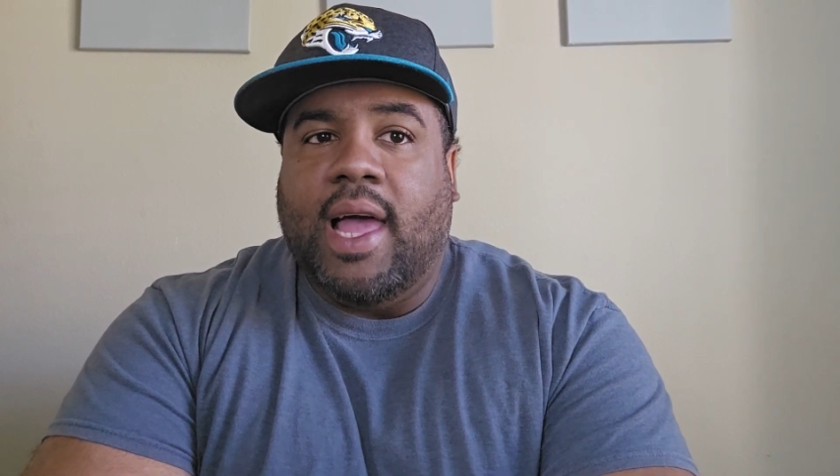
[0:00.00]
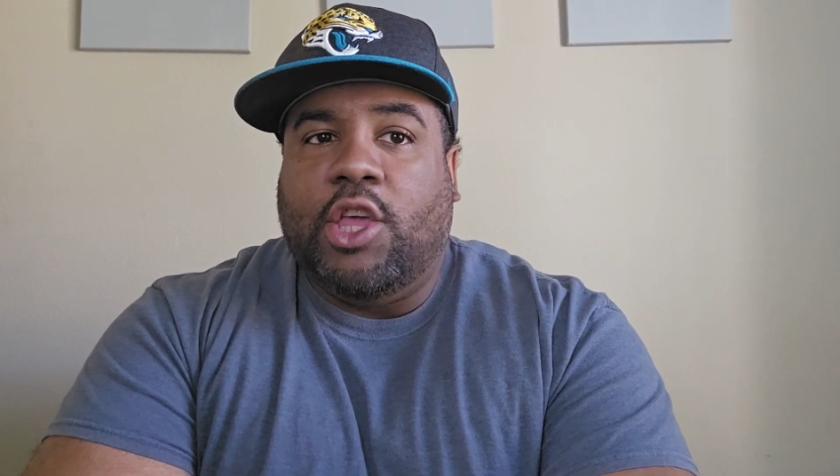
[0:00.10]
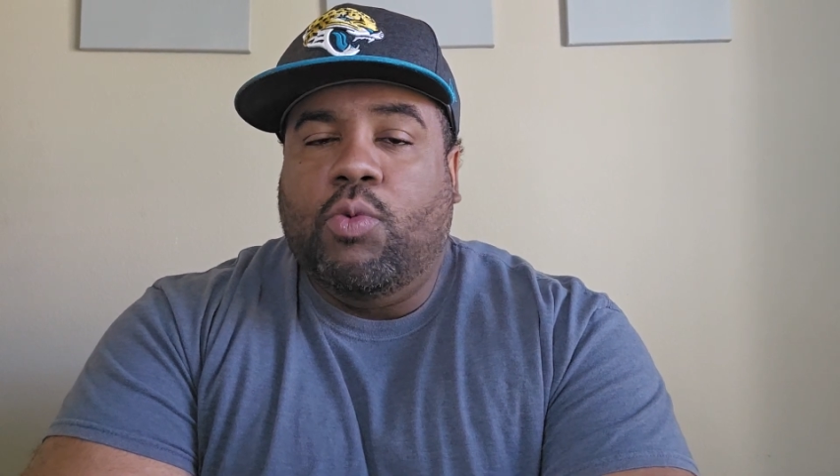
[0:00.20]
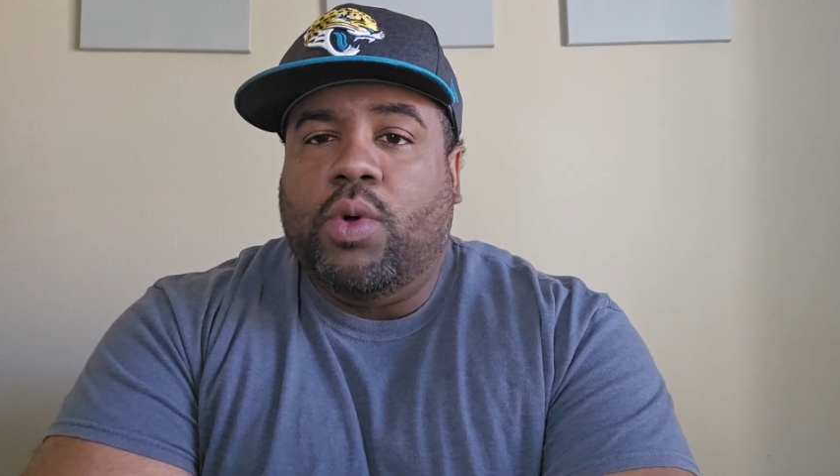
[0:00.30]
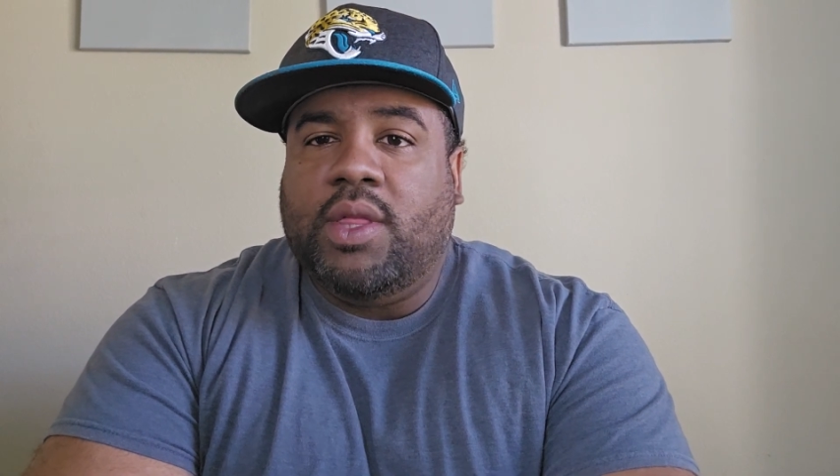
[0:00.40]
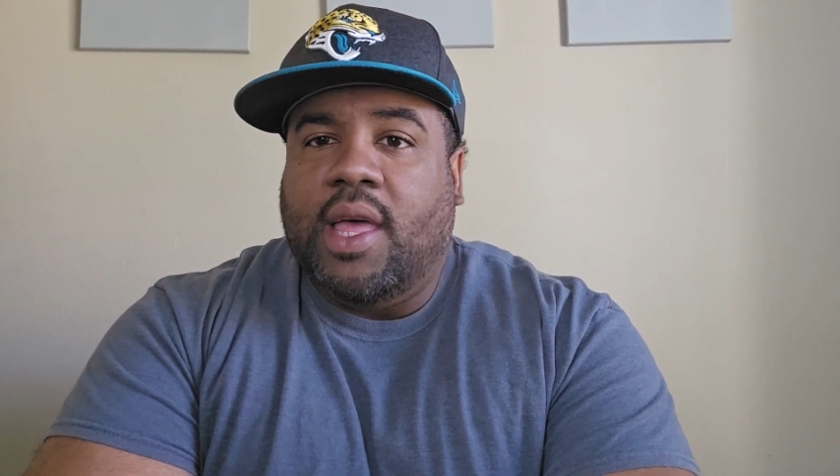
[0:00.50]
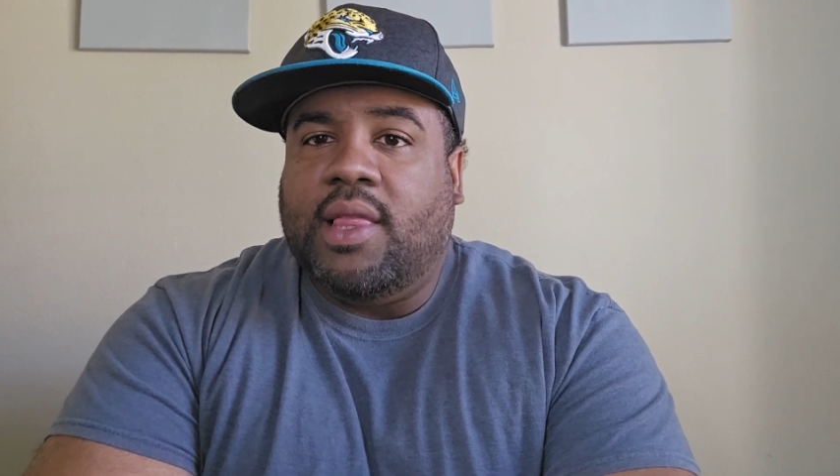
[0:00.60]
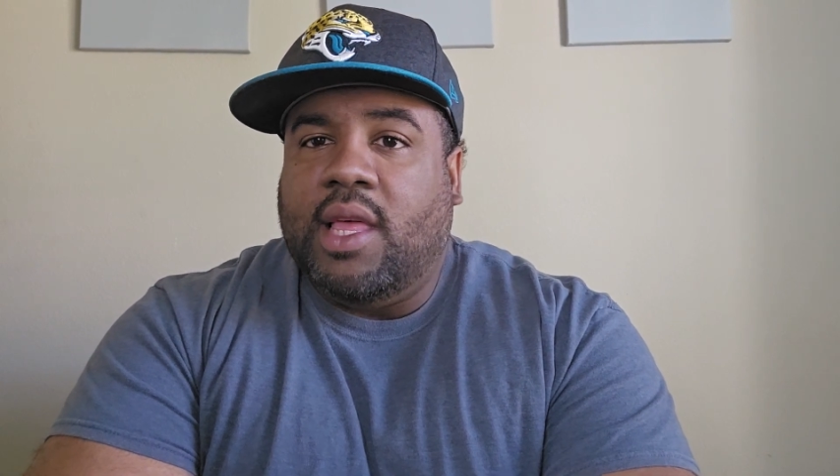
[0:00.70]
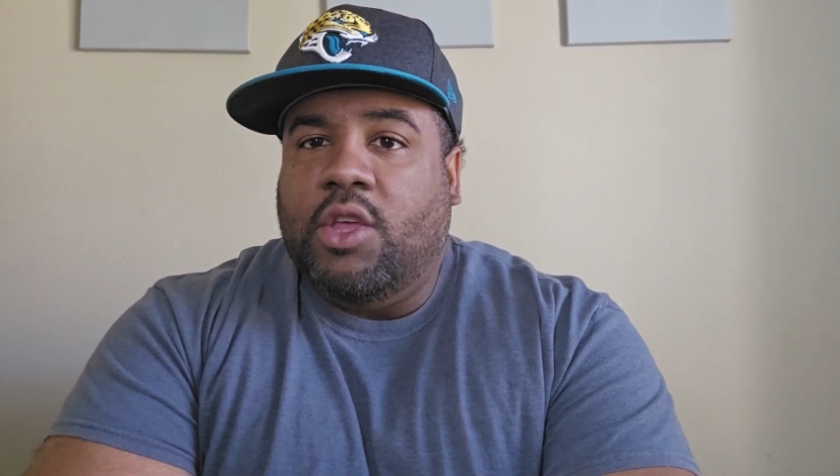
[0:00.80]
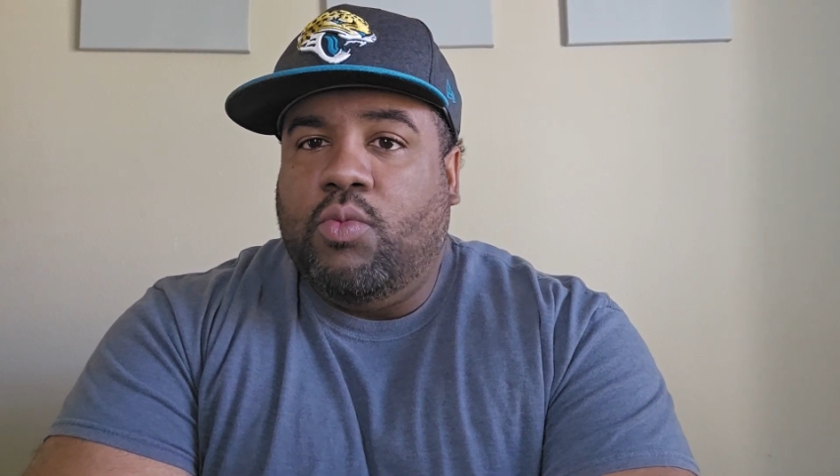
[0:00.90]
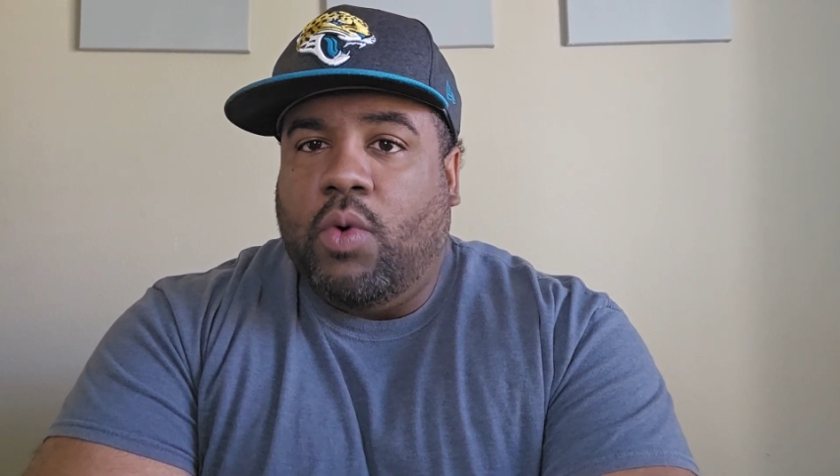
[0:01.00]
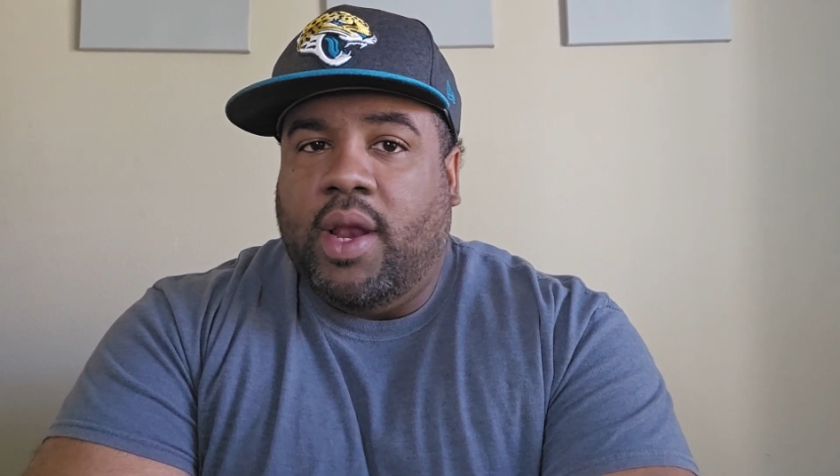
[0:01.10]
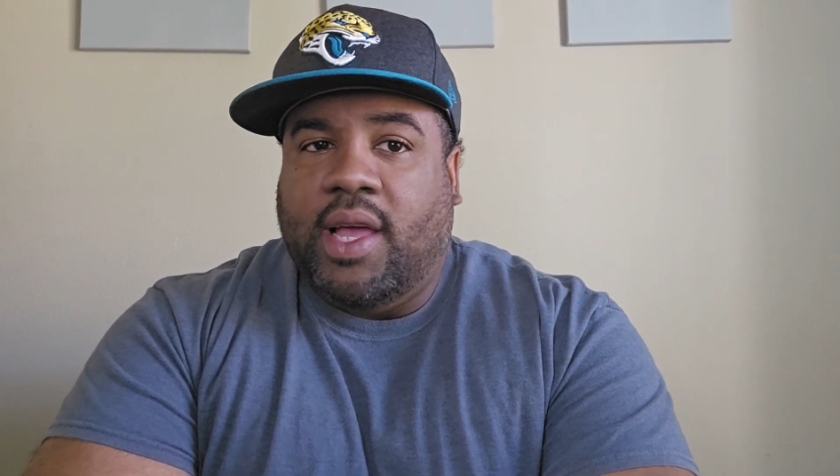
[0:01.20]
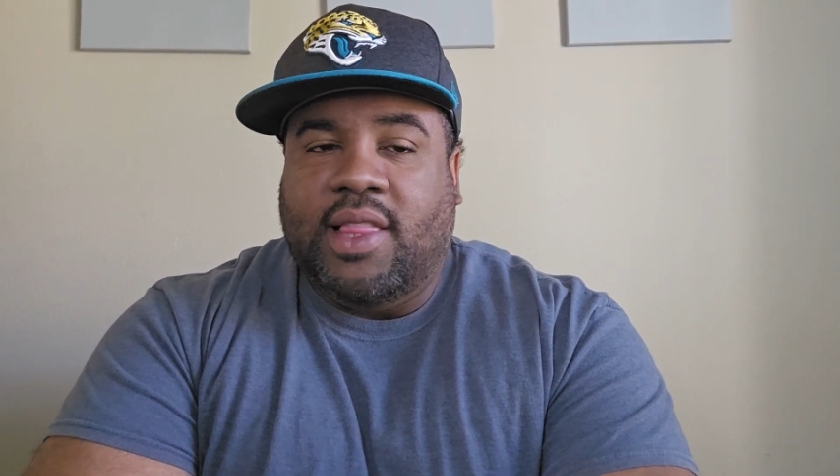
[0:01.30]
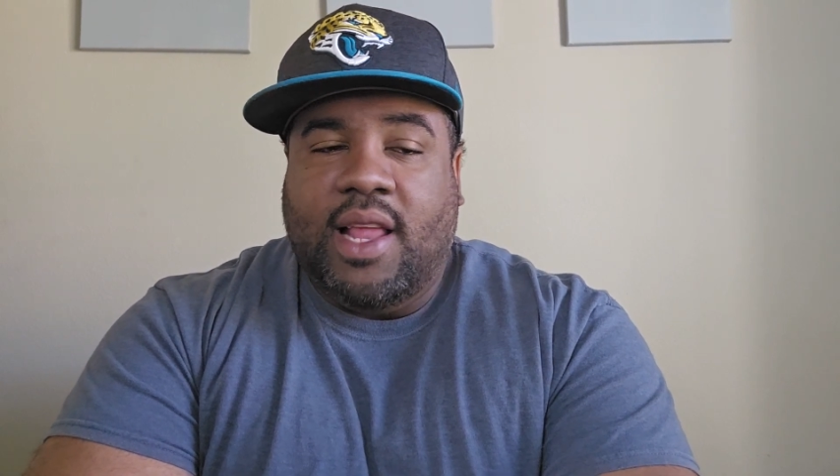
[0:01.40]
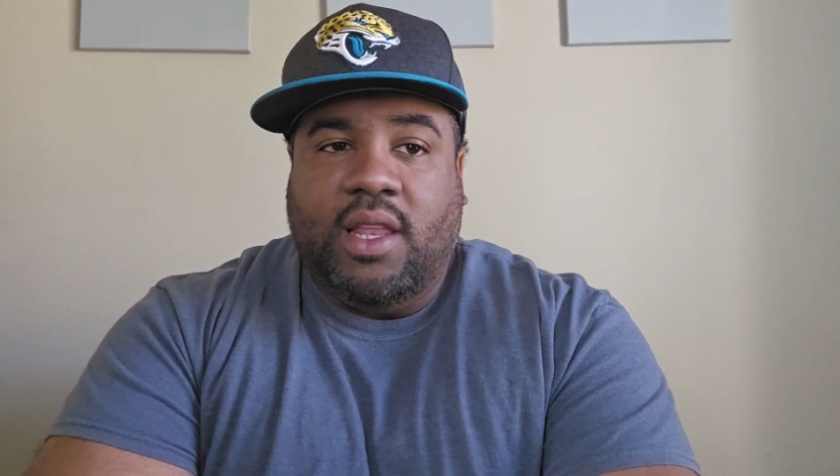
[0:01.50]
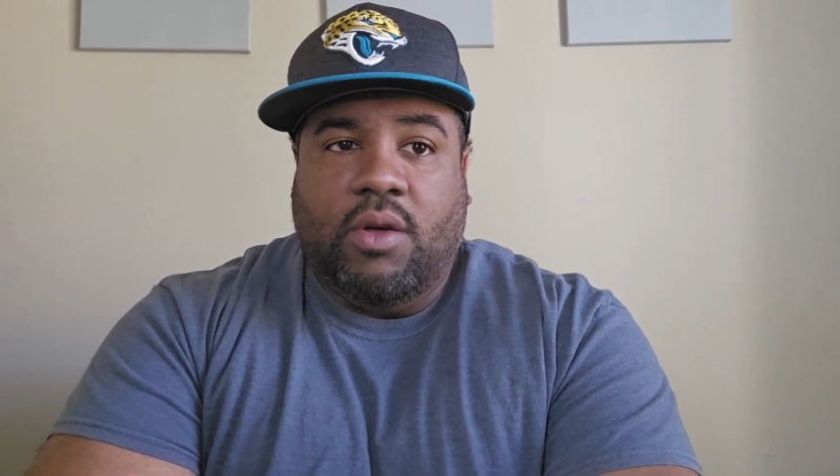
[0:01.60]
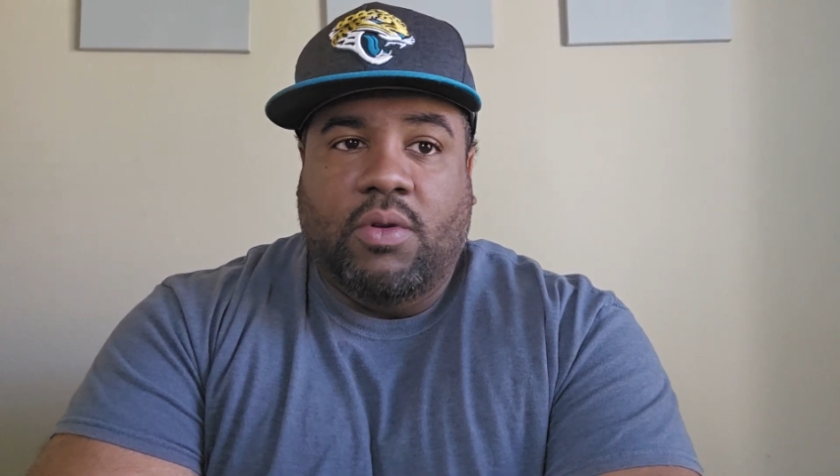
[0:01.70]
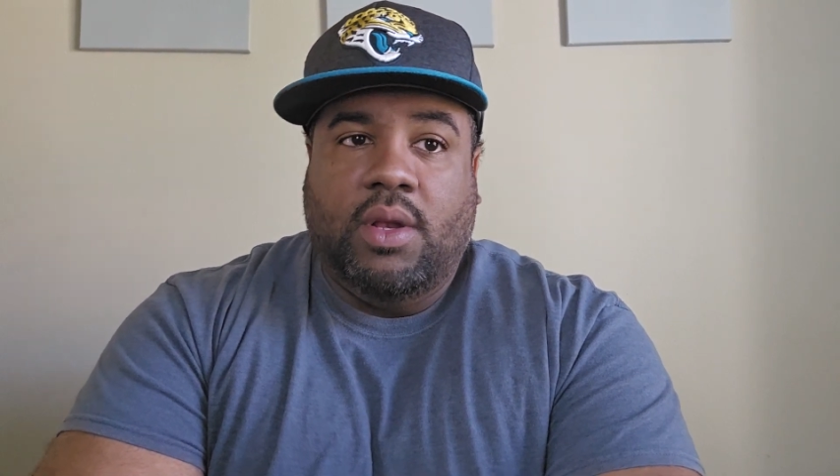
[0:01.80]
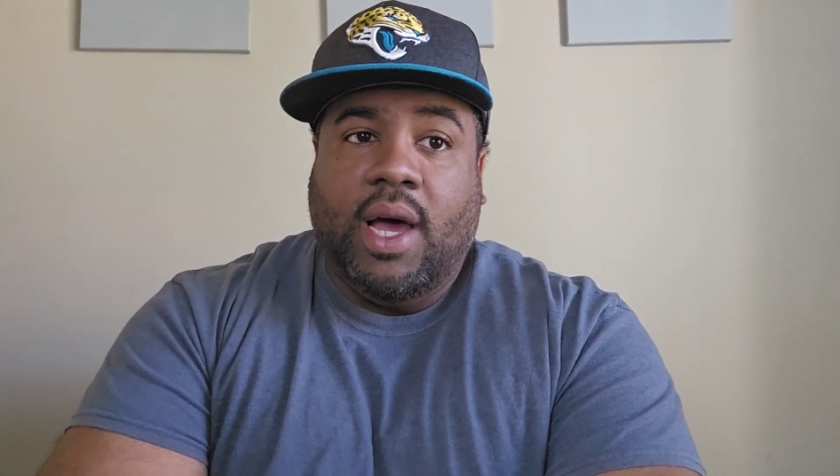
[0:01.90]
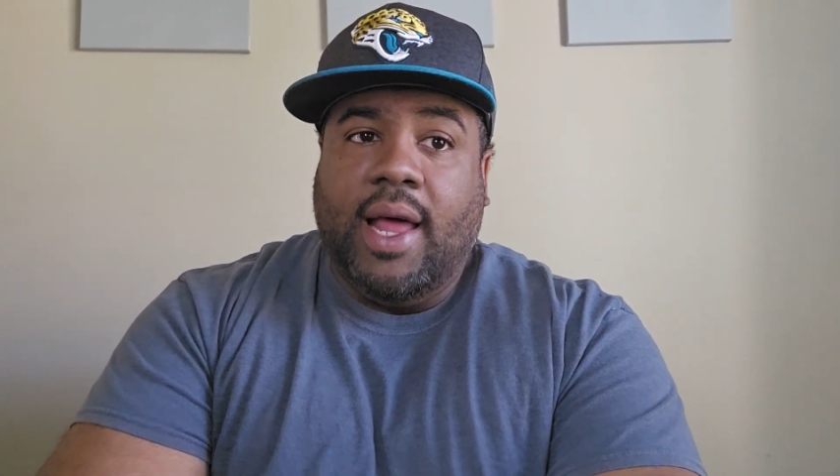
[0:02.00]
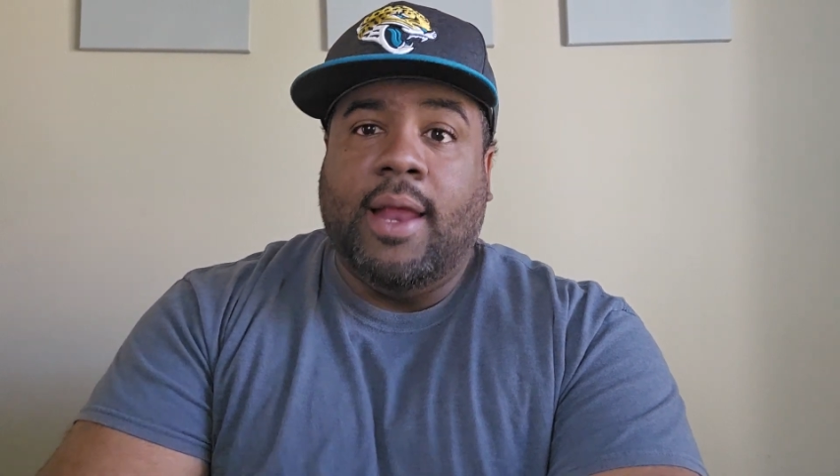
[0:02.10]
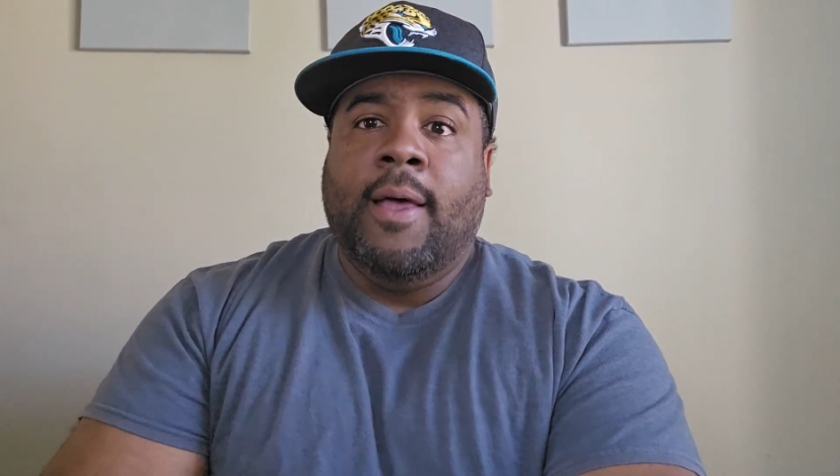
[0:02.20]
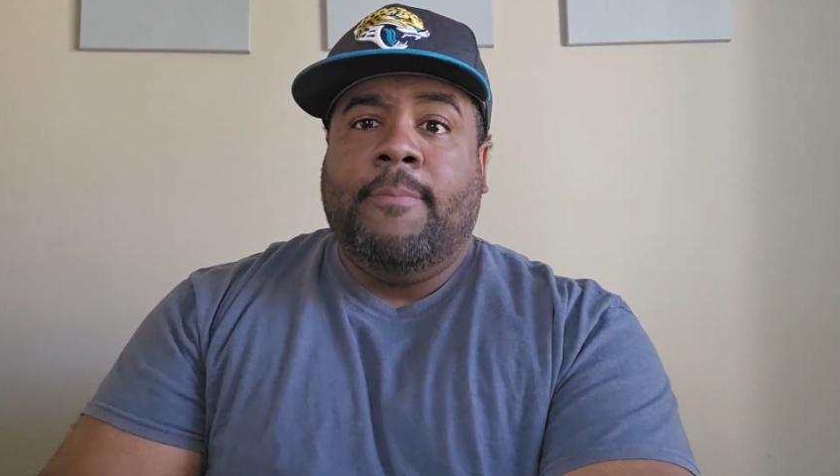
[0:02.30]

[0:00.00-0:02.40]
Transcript: Like you would think that you'd want to get that deal done.